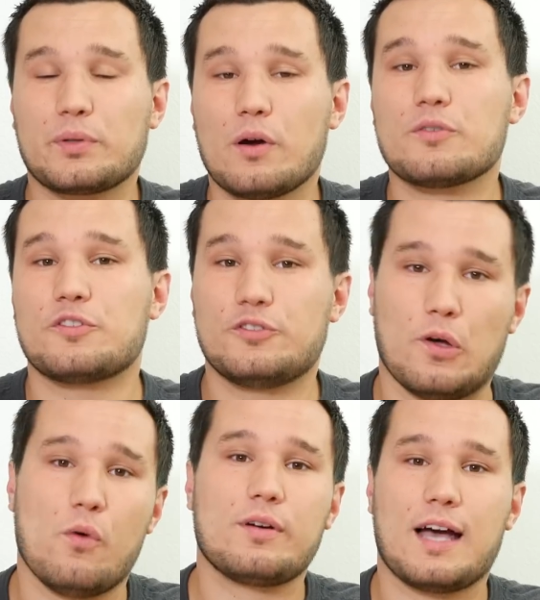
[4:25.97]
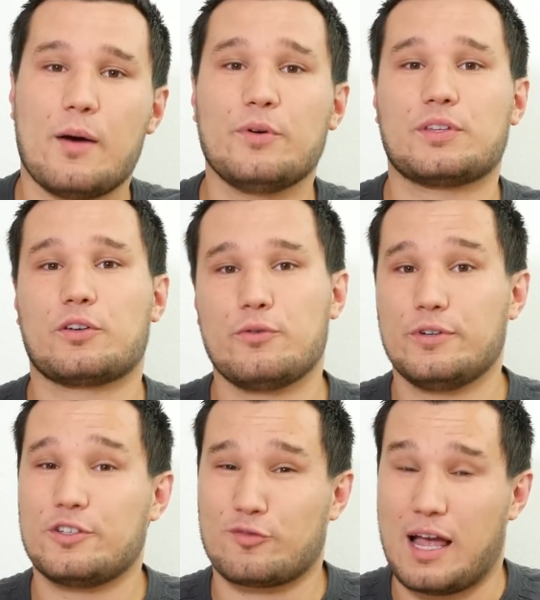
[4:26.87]
Pros don't come with the
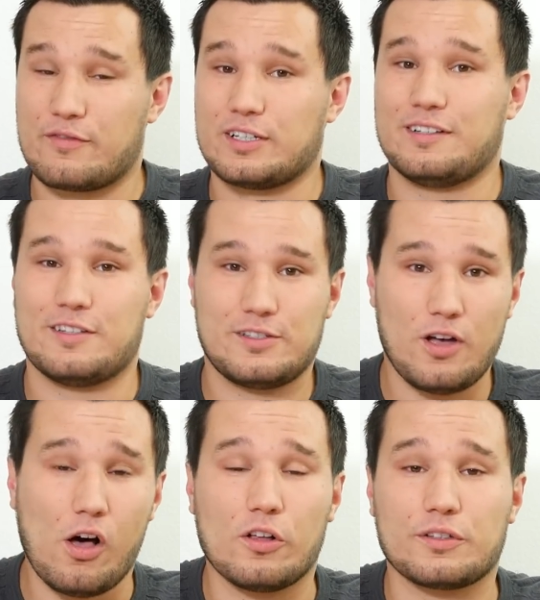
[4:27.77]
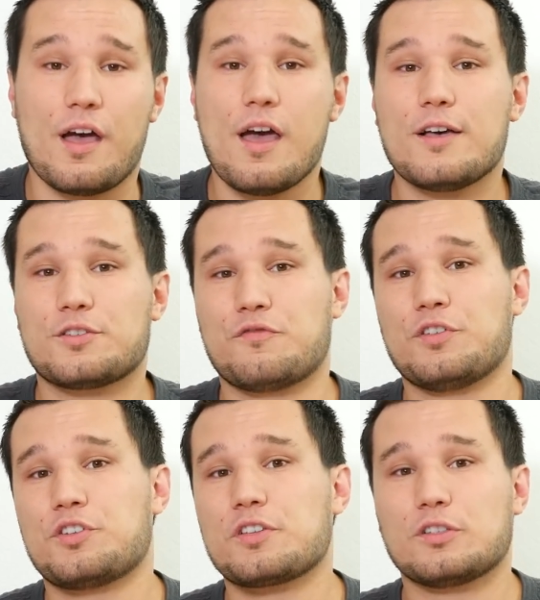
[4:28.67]
CUDA driver installed. So if
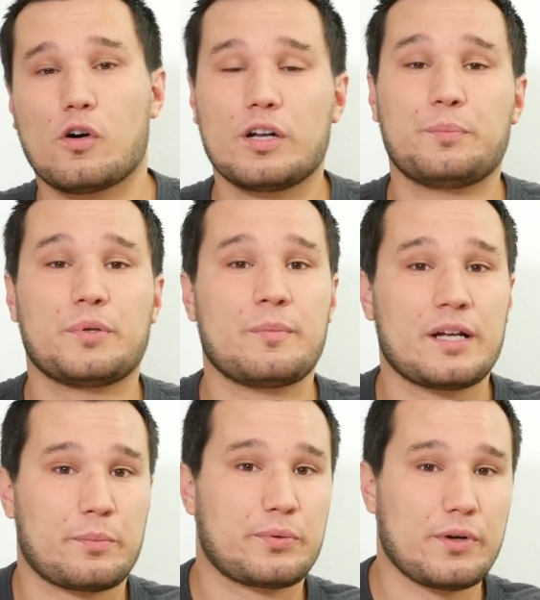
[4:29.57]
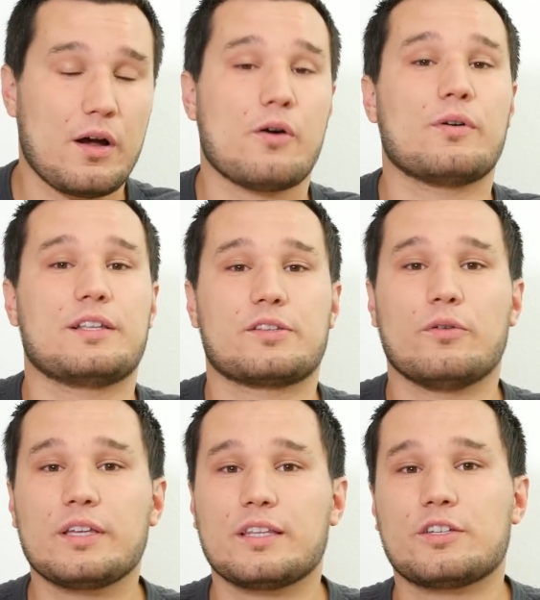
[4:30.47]
you just load up Premiere Pro, it's
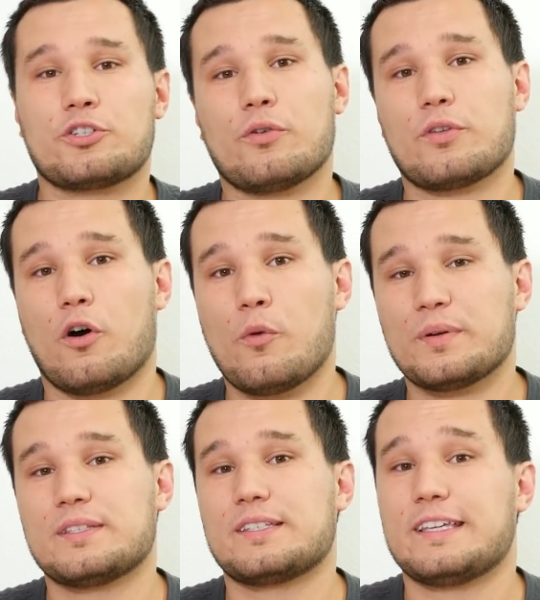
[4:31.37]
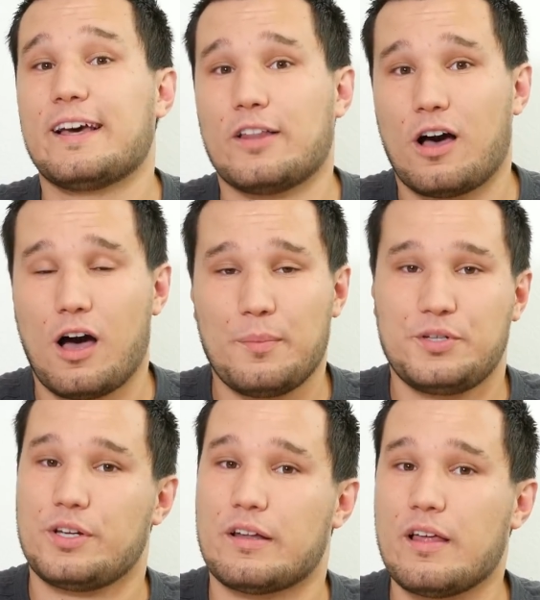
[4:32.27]
only going to show the OpenCL
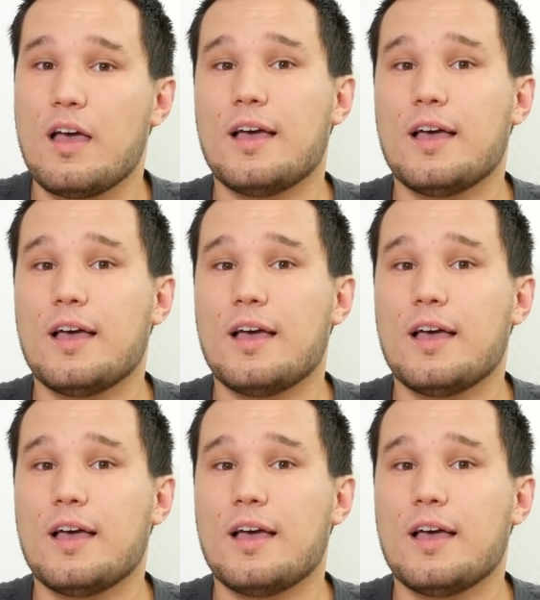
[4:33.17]
option.